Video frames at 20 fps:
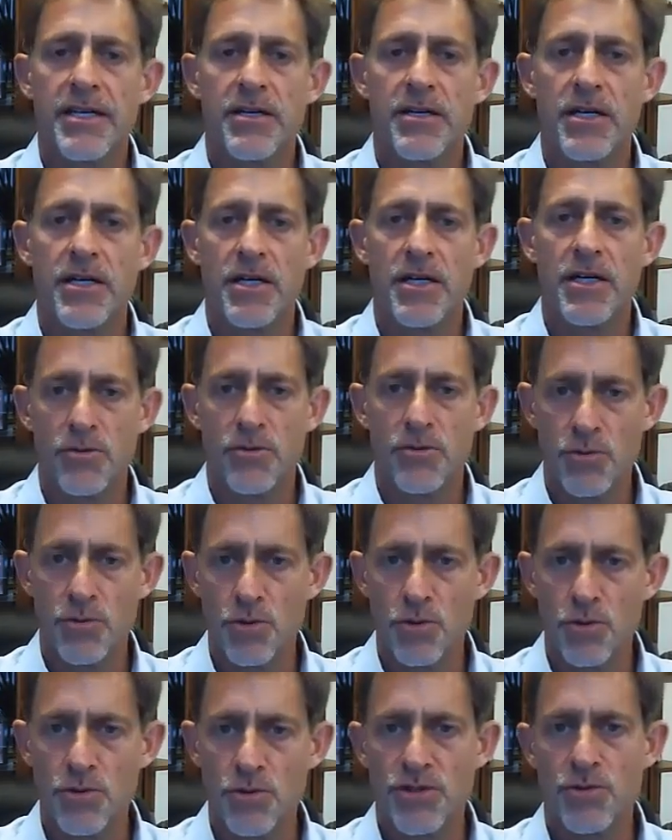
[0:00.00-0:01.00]

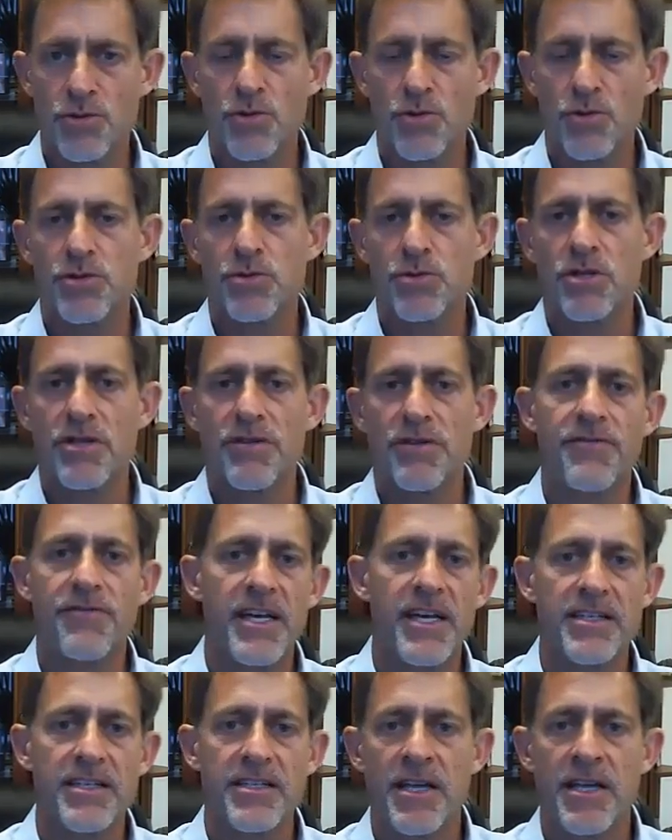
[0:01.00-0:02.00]
rules, which will
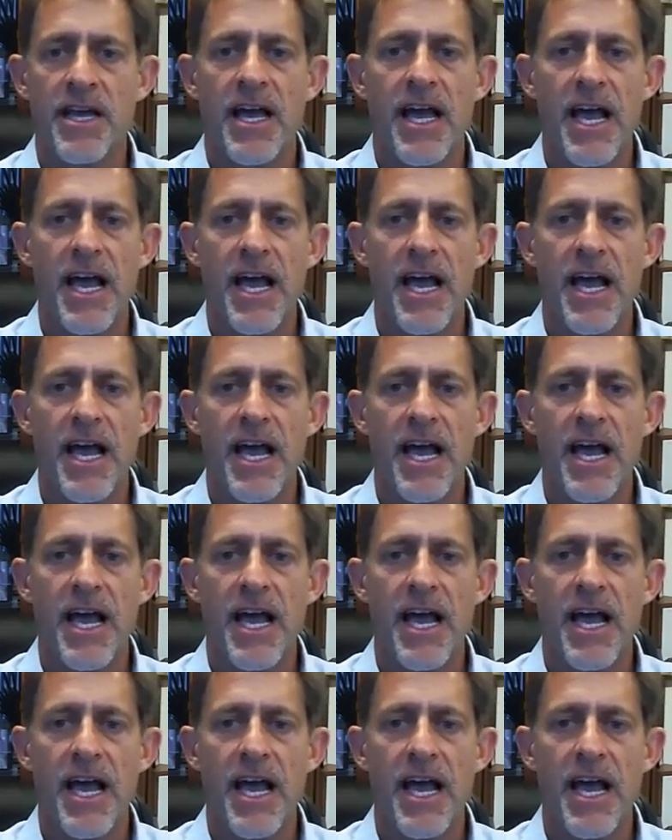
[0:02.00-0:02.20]
affect